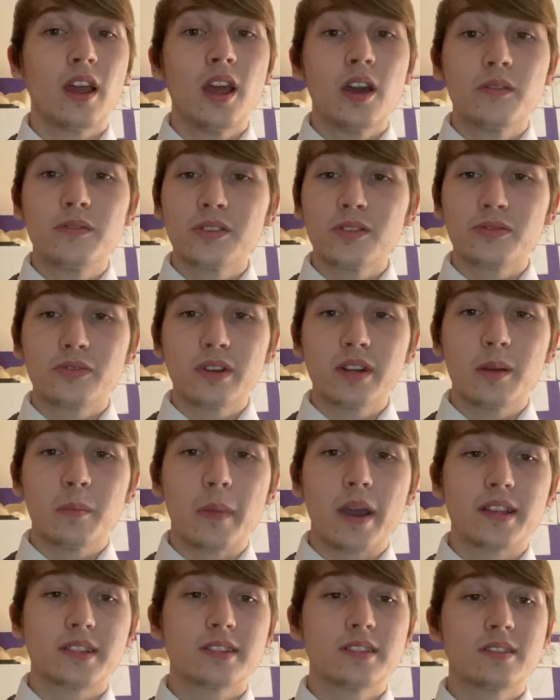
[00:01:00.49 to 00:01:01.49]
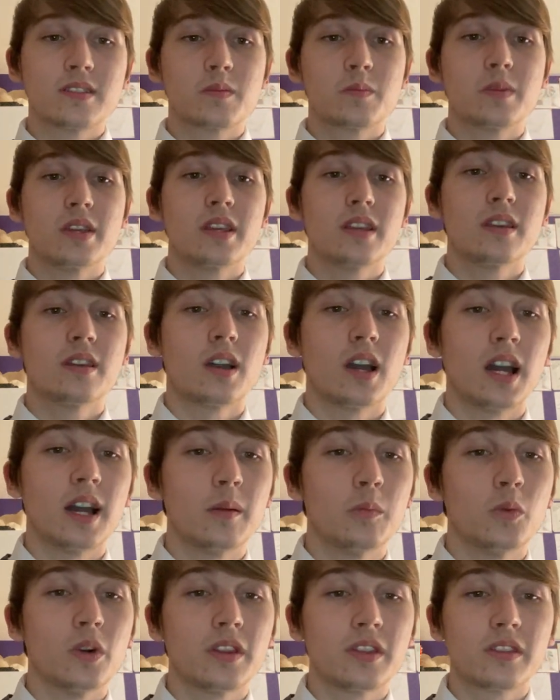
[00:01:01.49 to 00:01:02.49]
feel free to message me
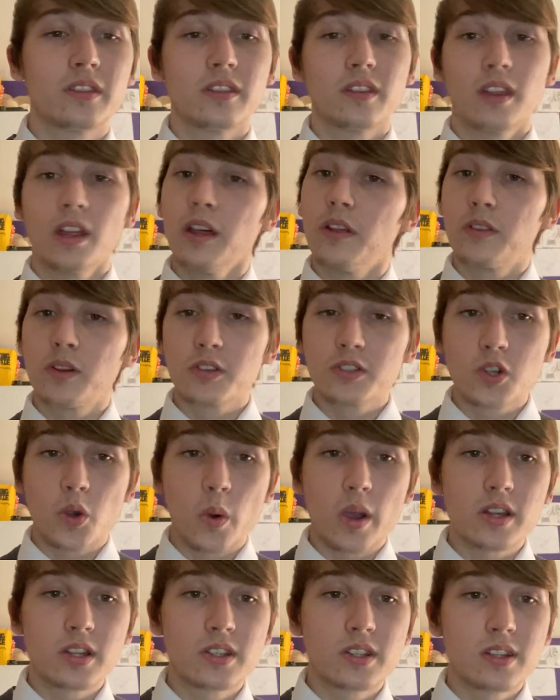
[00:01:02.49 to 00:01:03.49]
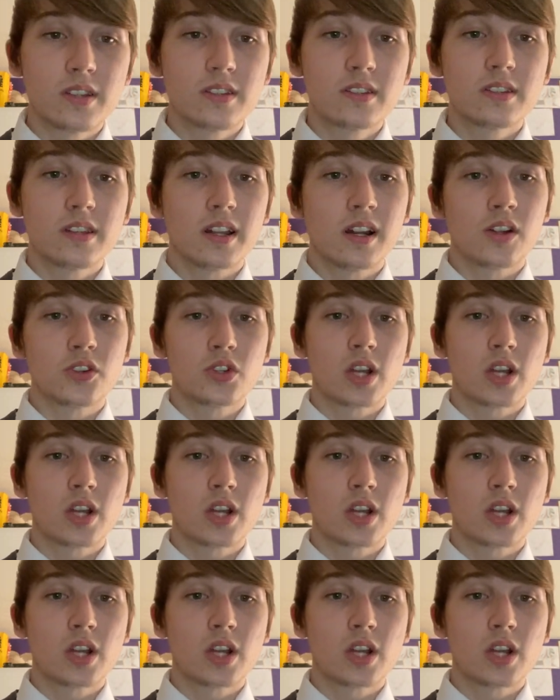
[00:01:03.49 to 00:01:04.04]
with those questions, and I'll